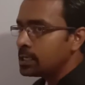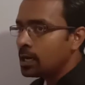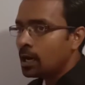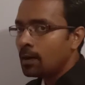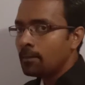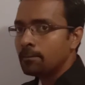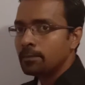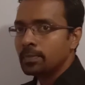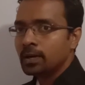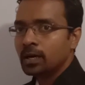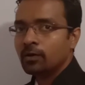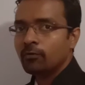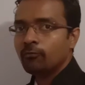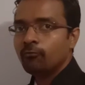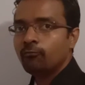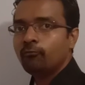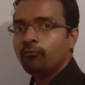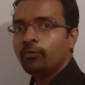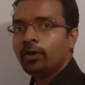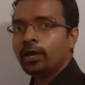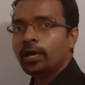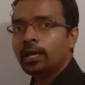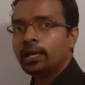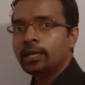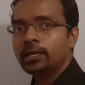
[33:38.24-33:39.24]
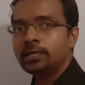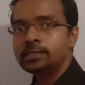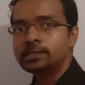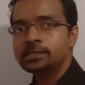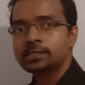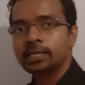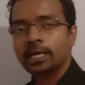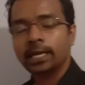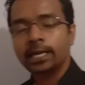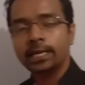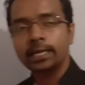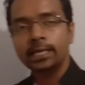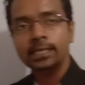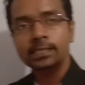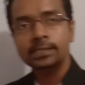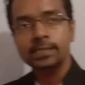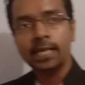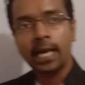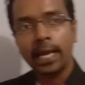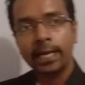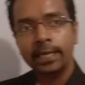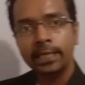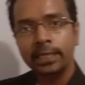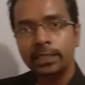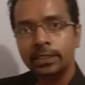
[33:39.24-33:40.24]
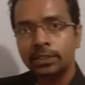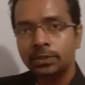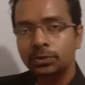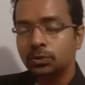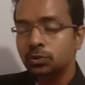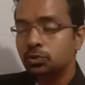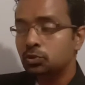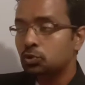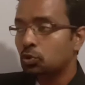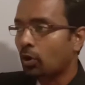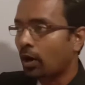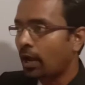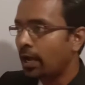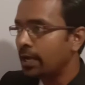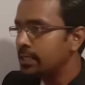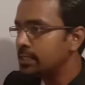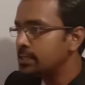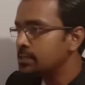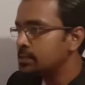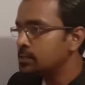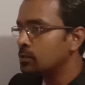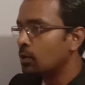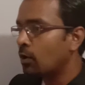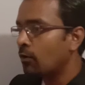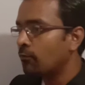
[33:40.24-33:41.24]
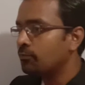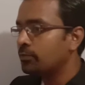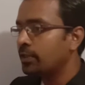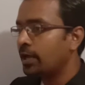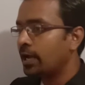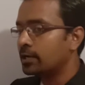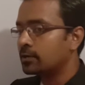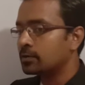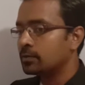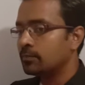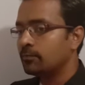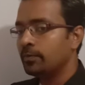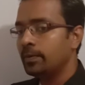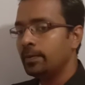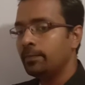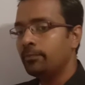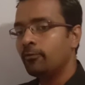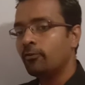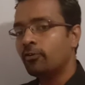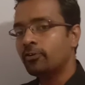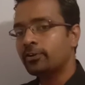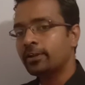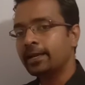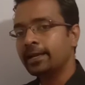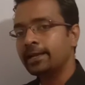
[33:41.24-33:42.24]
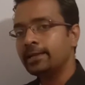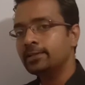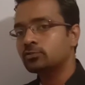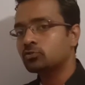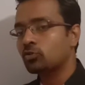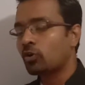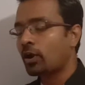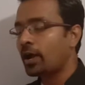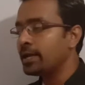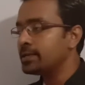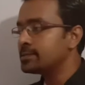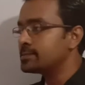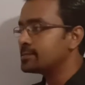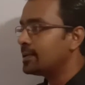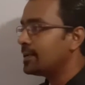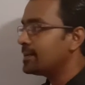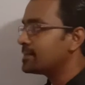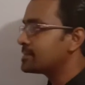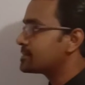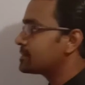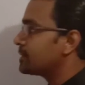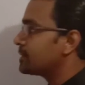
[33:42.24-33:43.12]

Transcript: number. When 10 is added to thrice of that. Before taking thrice, let's